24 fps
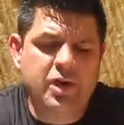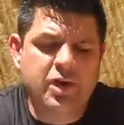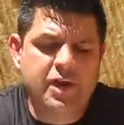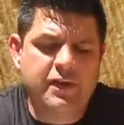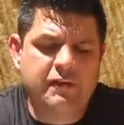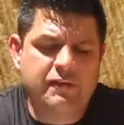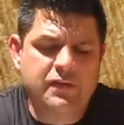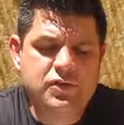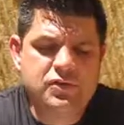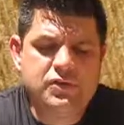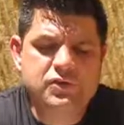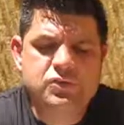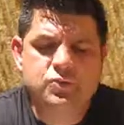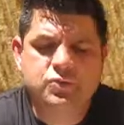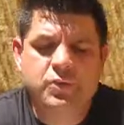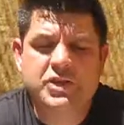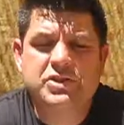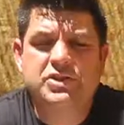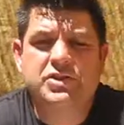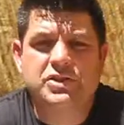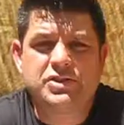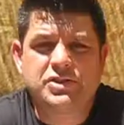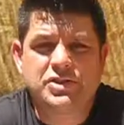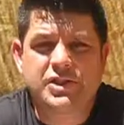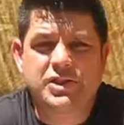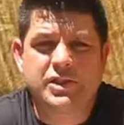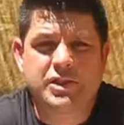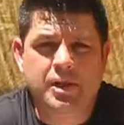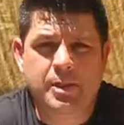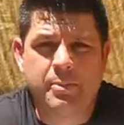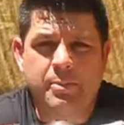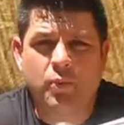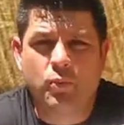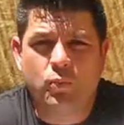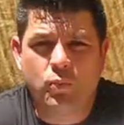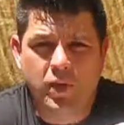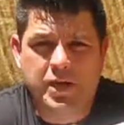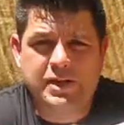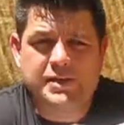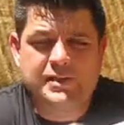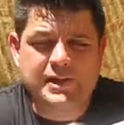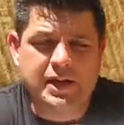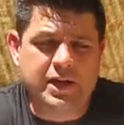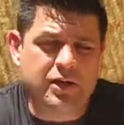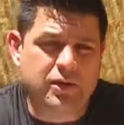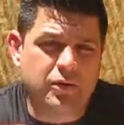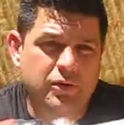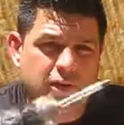If you switch it to the number 1
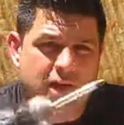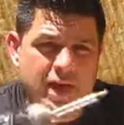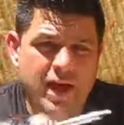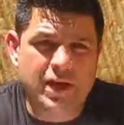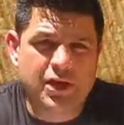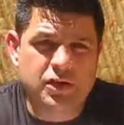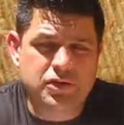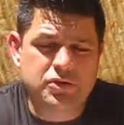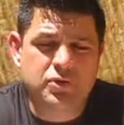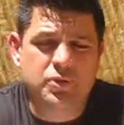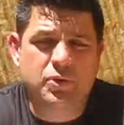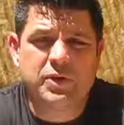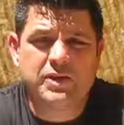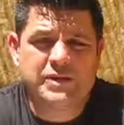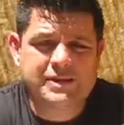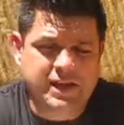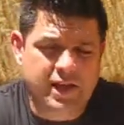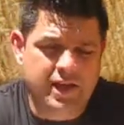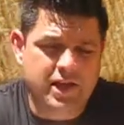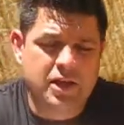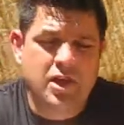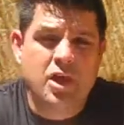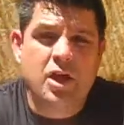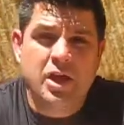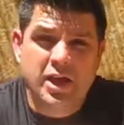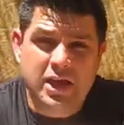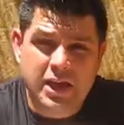setting or the higher torque setting,